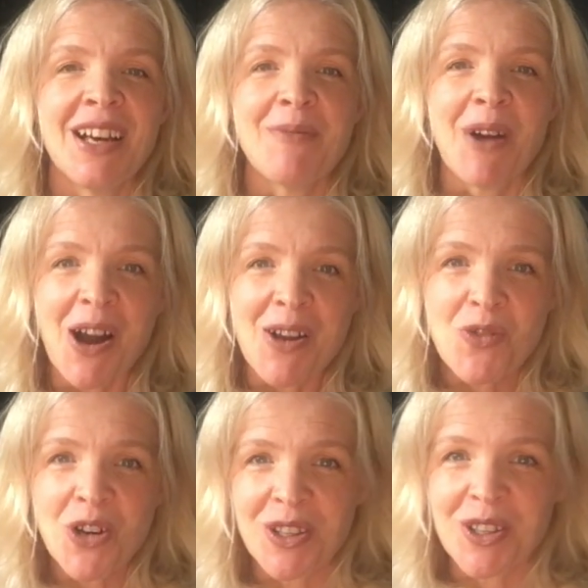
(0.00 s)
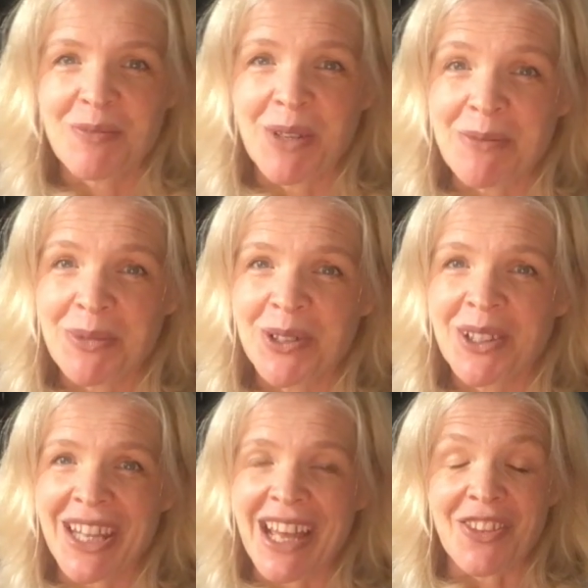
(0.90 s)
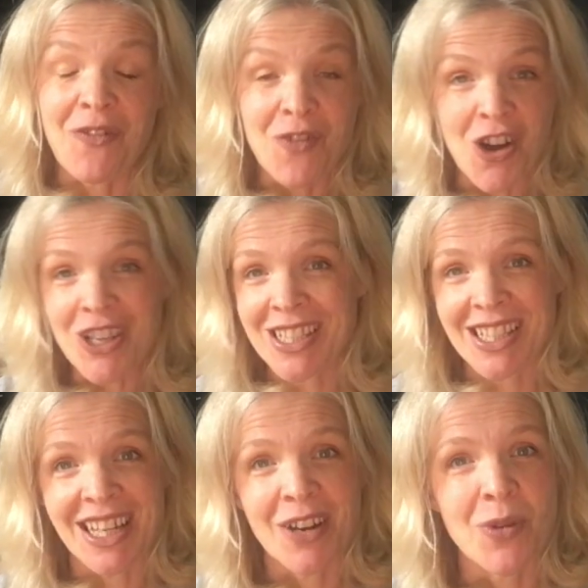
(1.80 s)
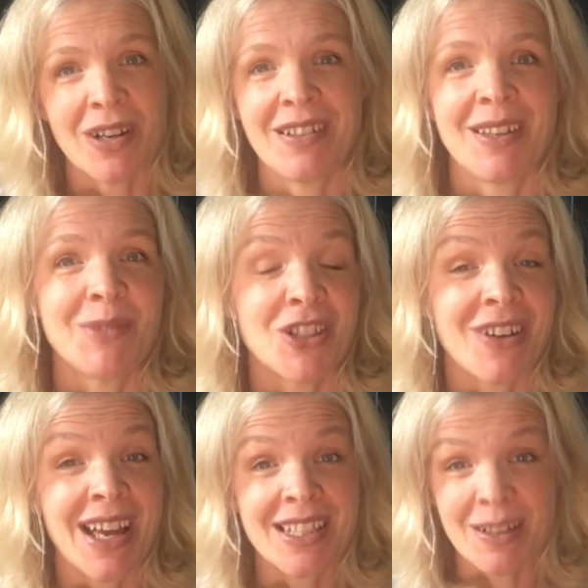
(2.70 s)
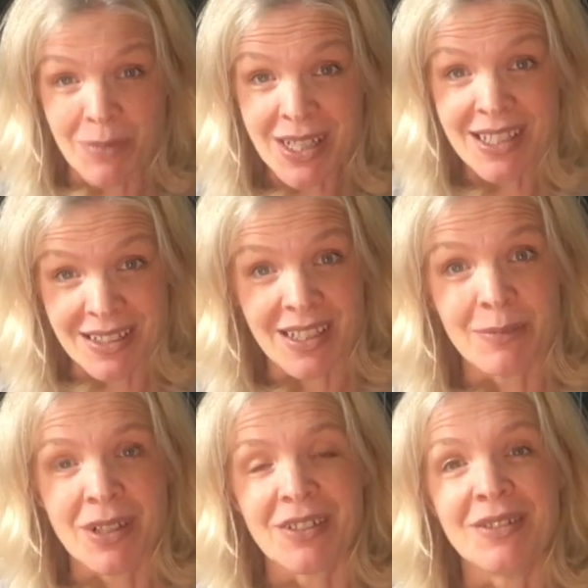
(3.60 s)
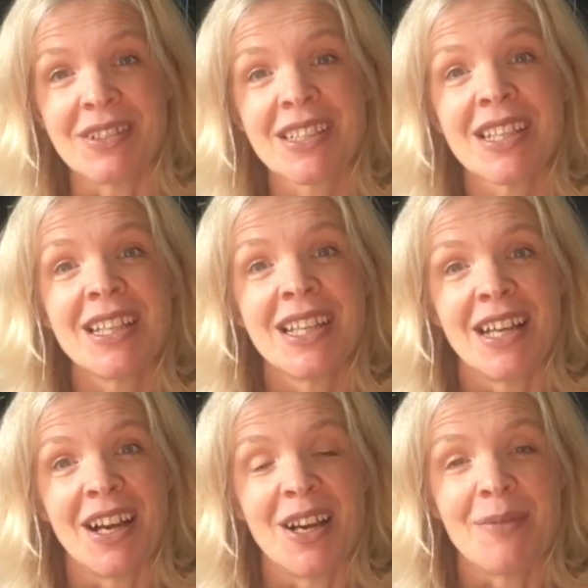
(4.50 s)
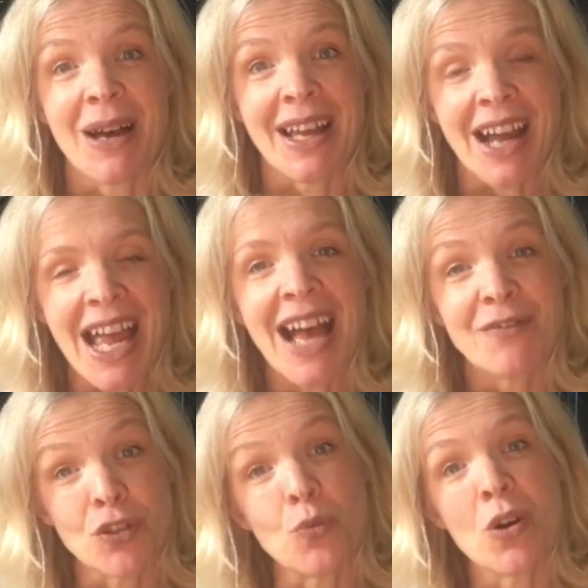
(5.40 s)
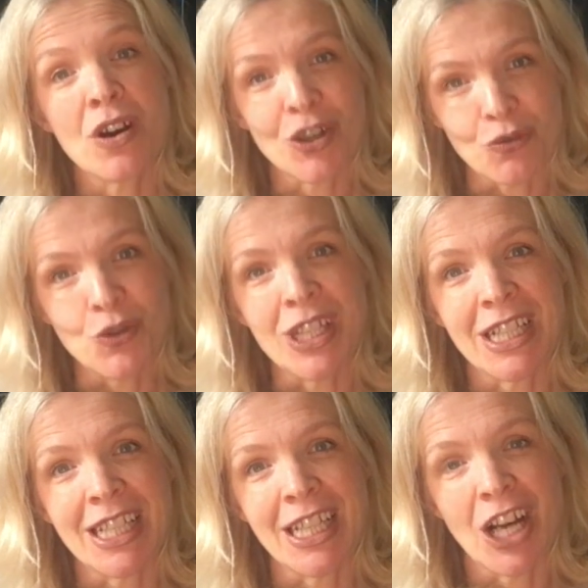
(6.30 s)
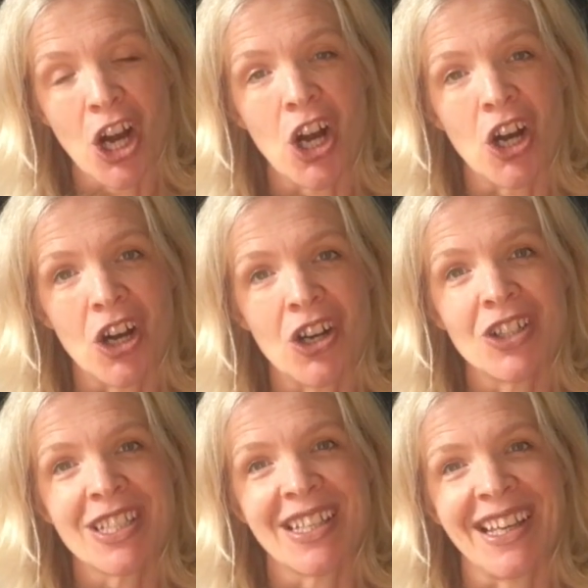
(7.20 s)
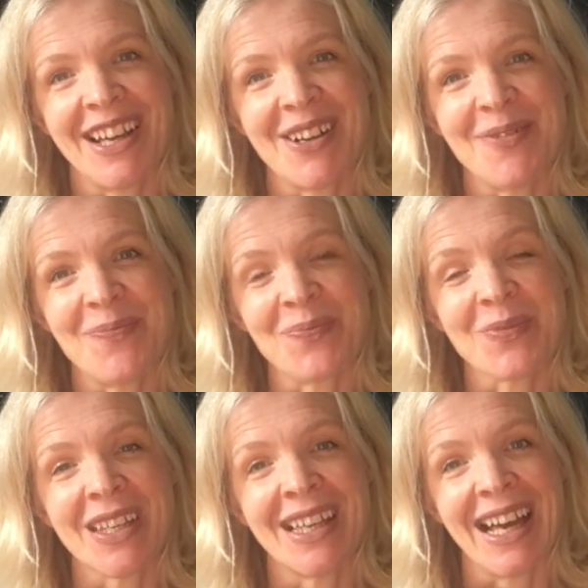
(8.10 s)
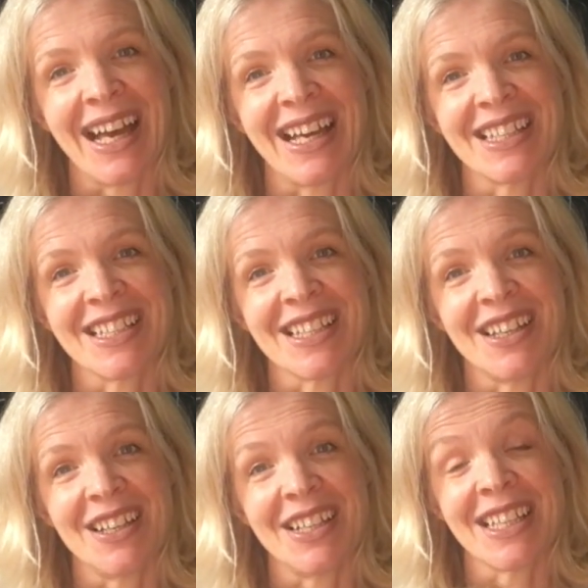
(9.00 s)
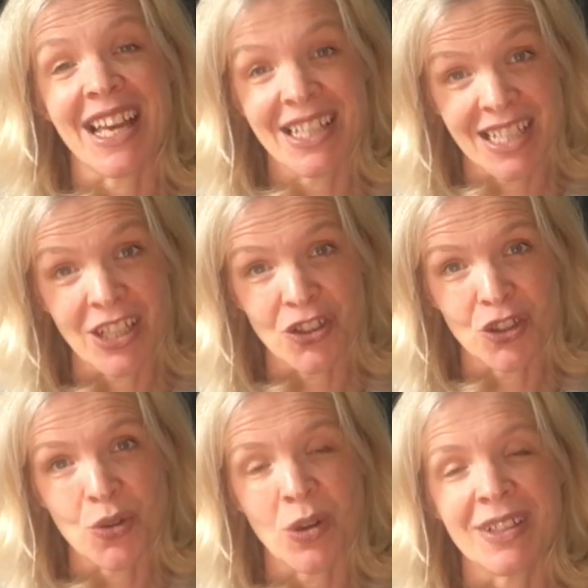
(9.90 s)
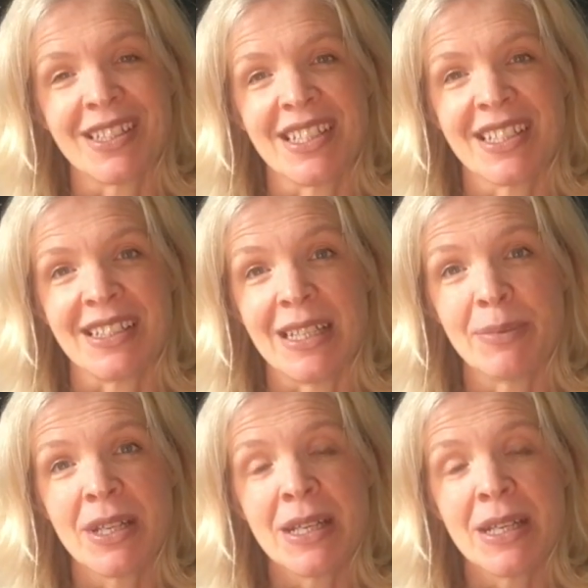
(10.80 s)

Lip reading: I'm one of those people that the first thing when I am stressed, my sleep goes. And I have to work really hard at getting good quality sleep.